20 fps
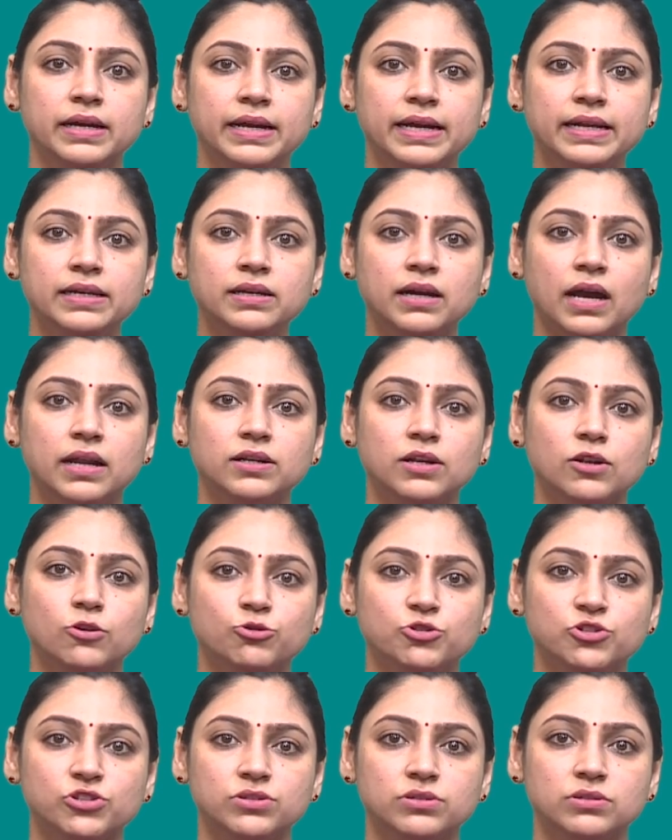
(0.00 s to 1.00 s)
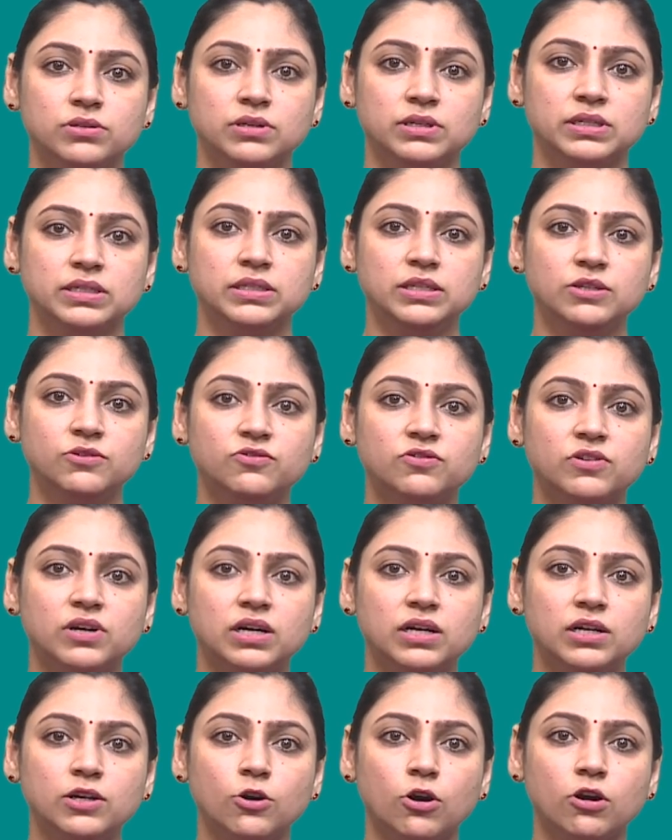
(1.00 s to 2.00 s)
In conclusion, the
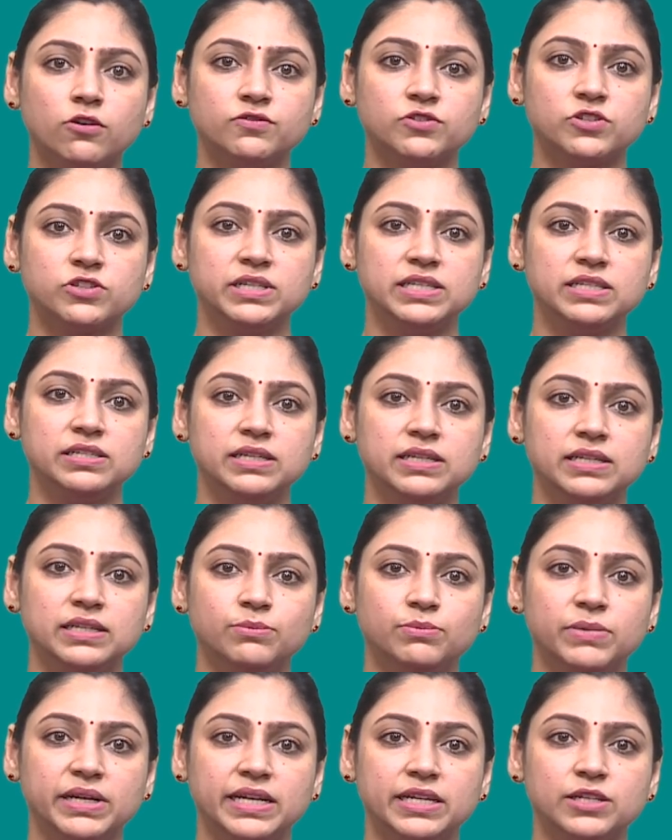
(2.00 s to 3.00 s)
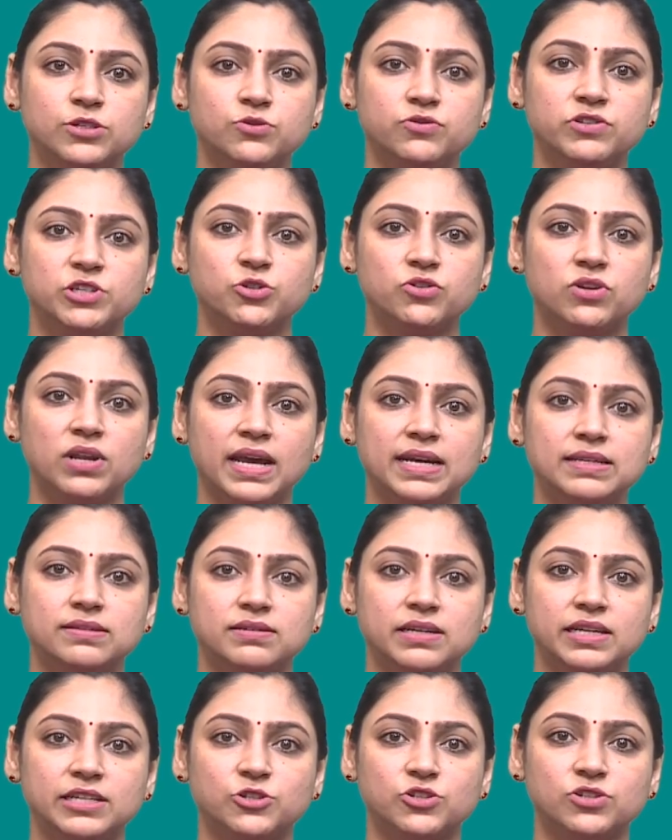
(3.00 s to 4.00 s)
world of 3D image
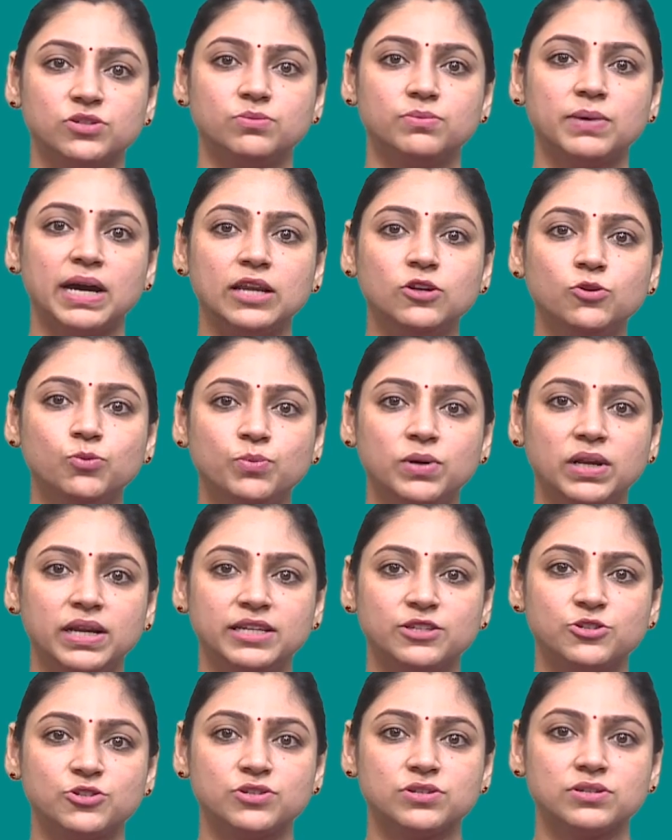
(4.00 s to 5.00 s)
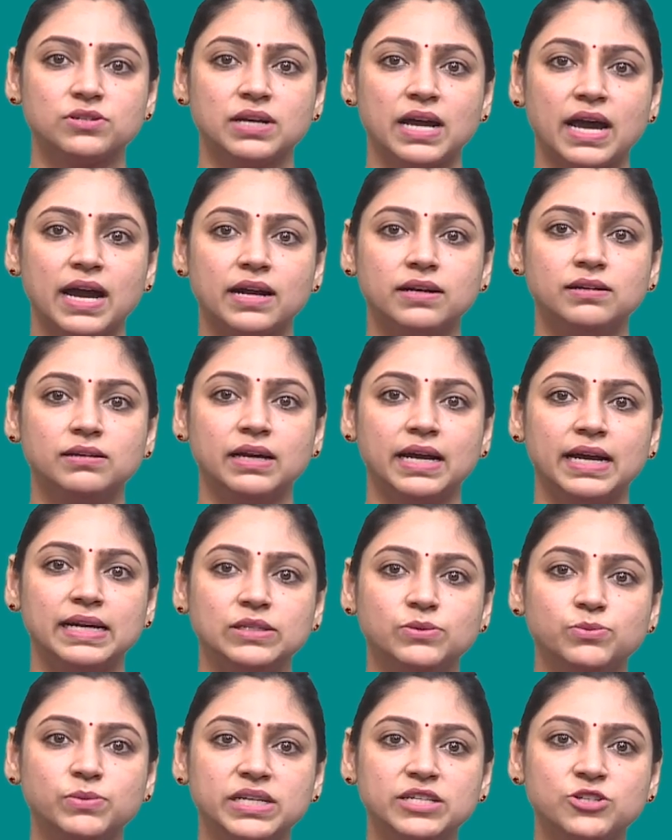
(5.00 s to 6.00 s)
visualization, manipulation, and
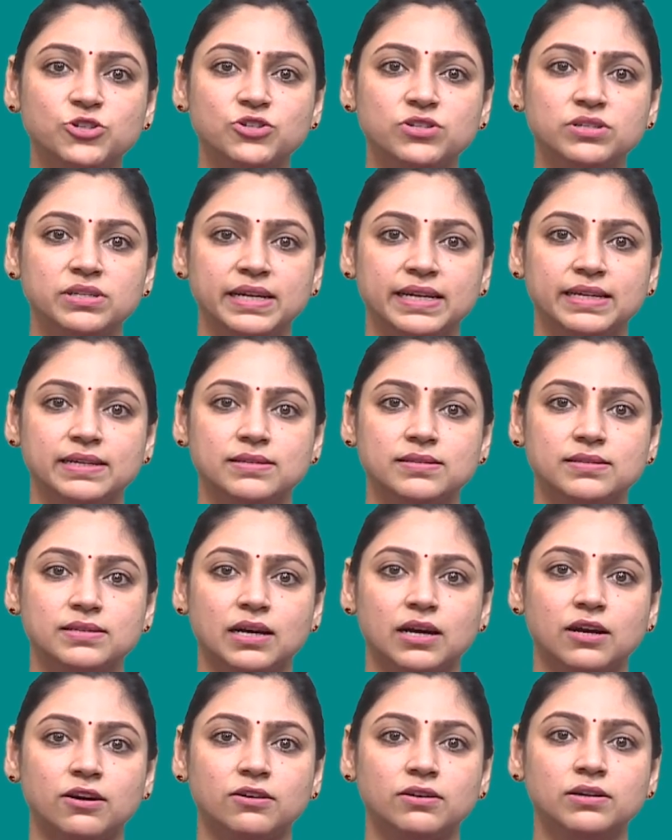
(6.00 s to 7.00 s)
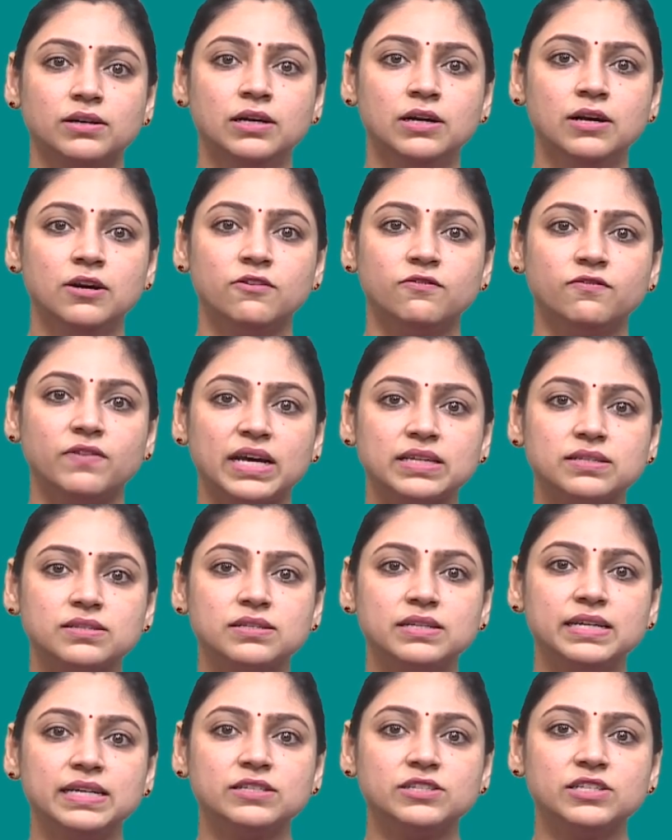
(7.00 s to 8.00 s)
animation is a
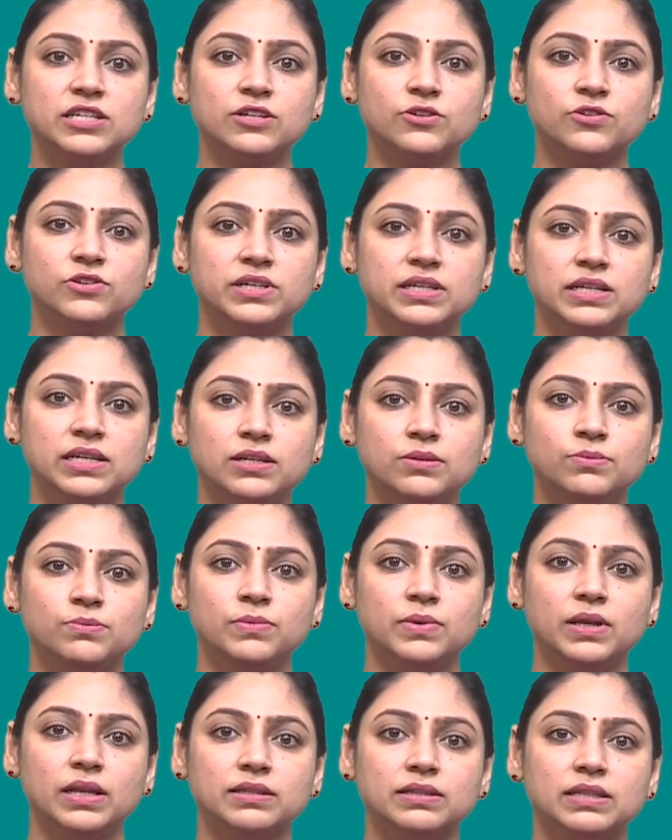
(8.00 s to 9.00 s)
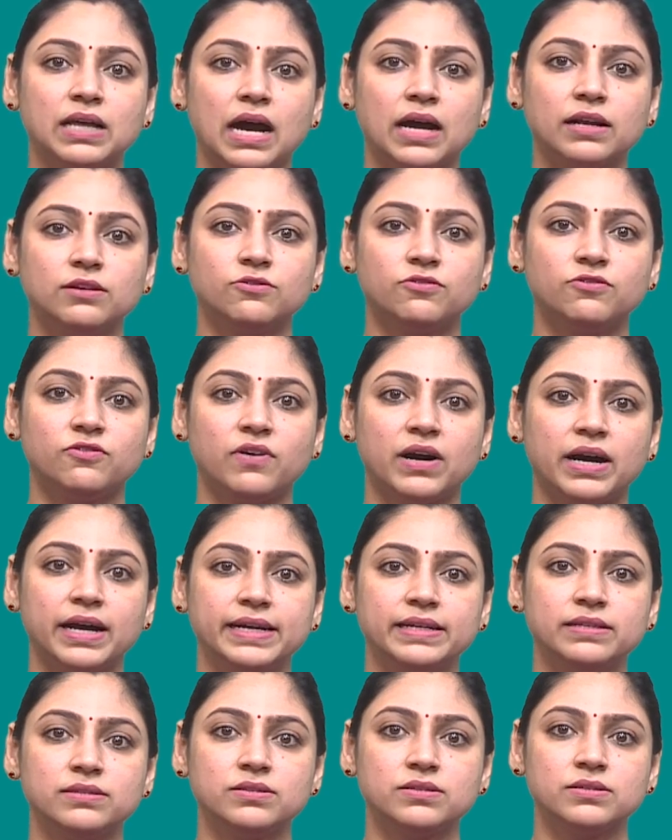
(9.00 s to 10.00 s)
fascinating realm that
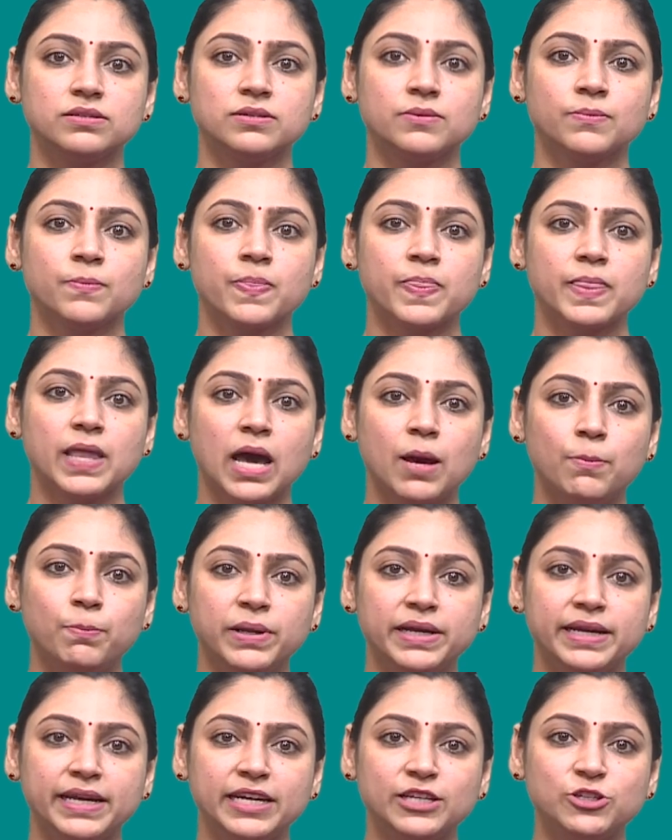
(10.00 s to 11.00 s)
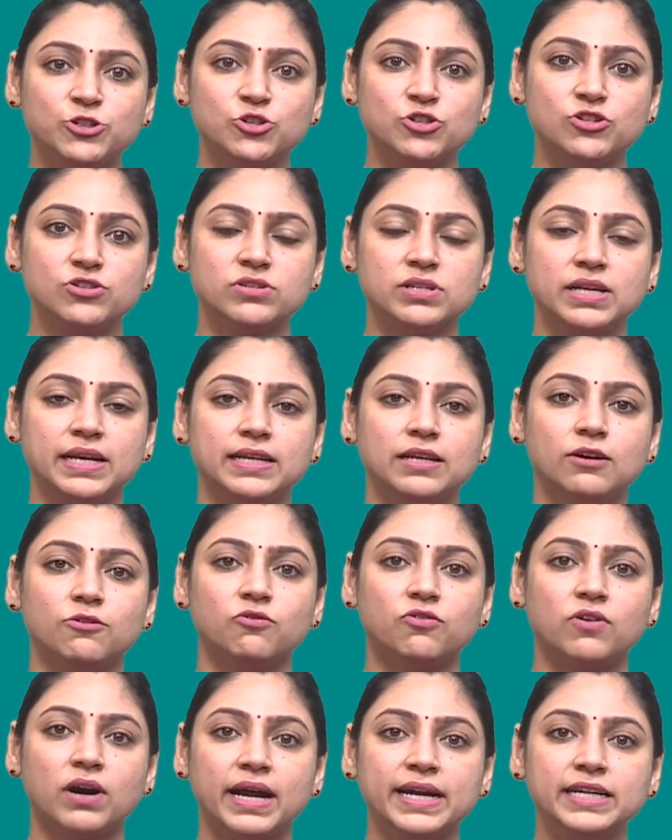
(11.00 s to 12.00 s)
finds applications in a
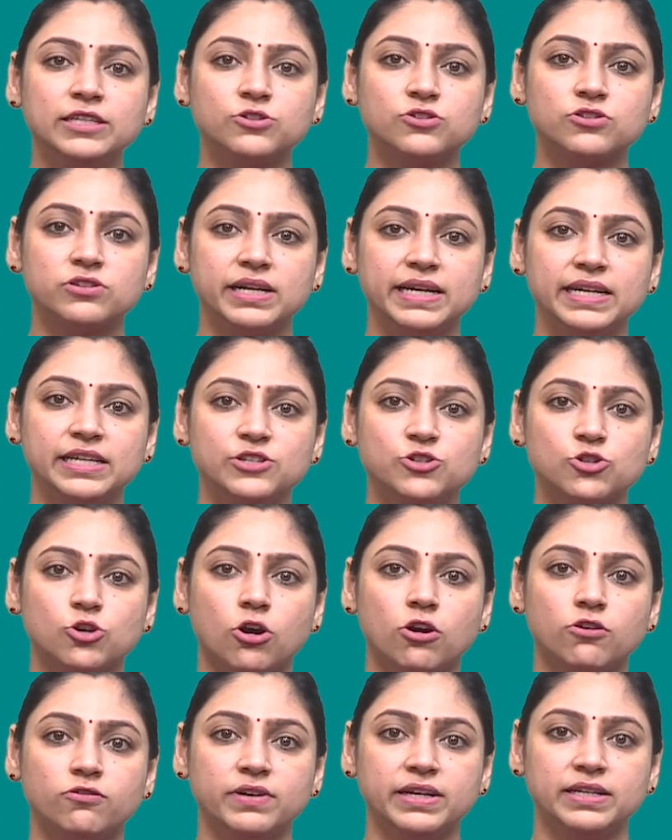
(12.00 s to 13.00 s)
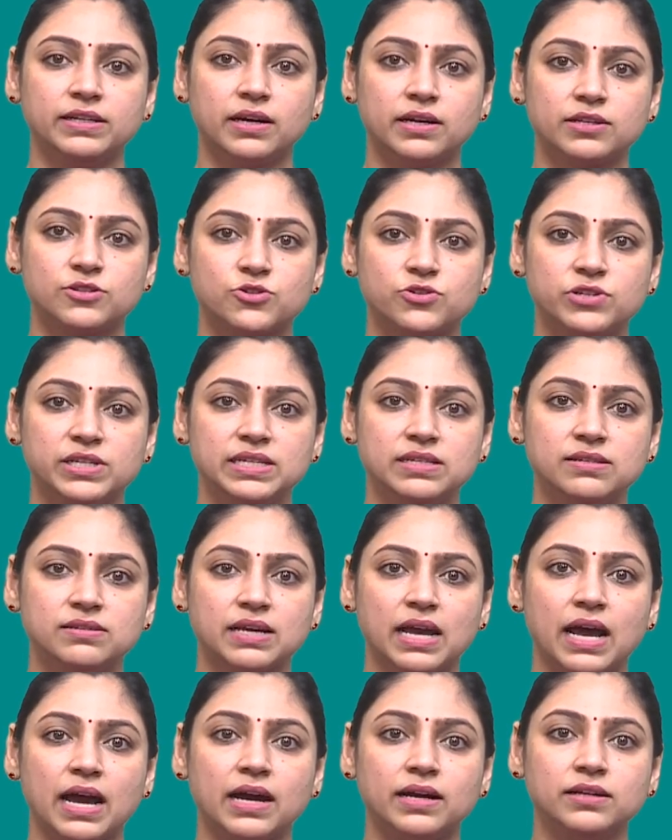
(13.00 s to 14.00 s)
wide range of industries
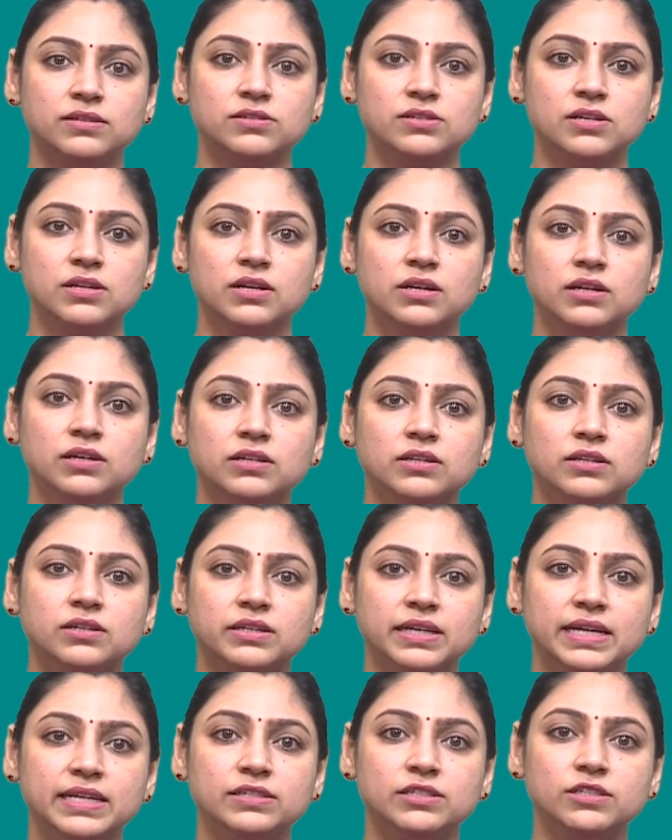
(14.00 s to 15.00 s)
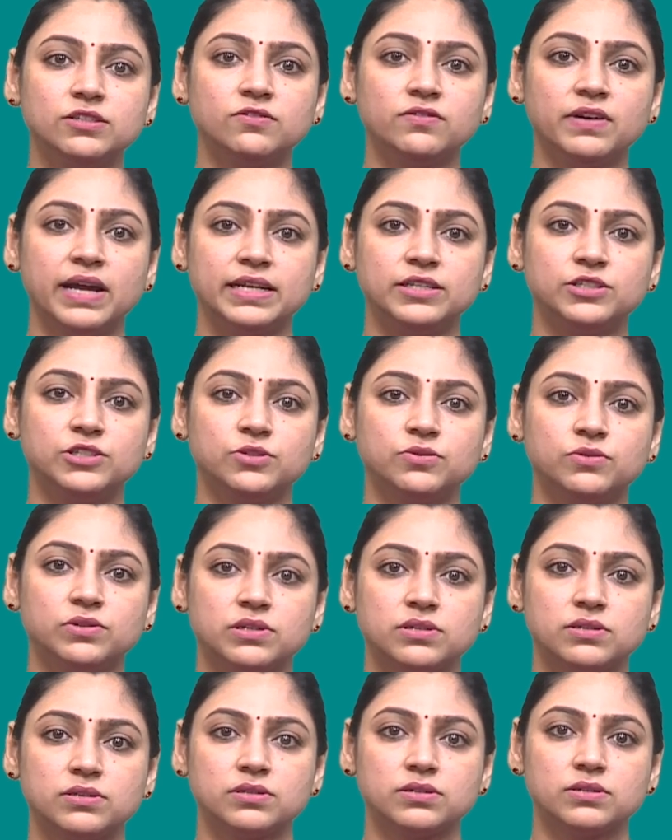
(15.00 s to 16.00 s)
and creative
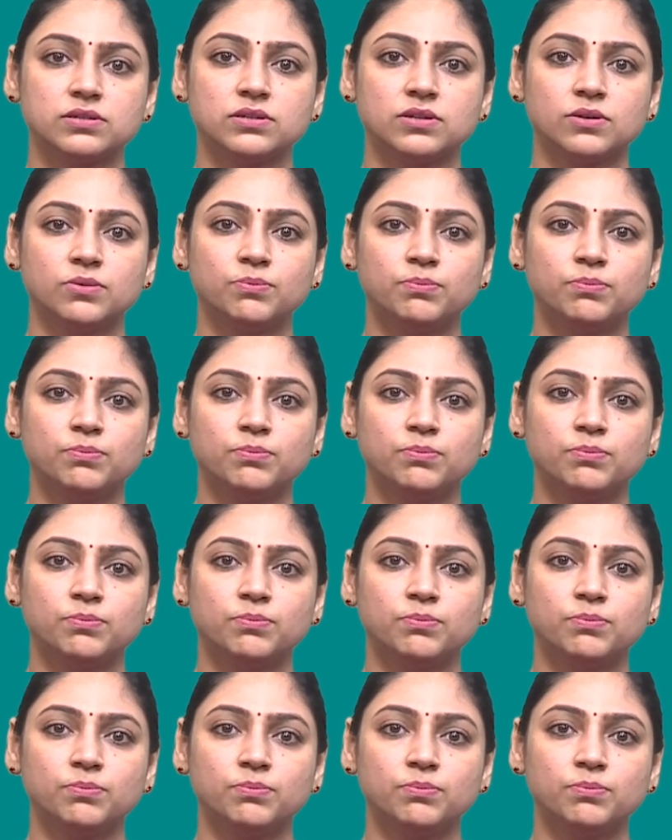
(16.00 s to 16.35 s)
endeavors.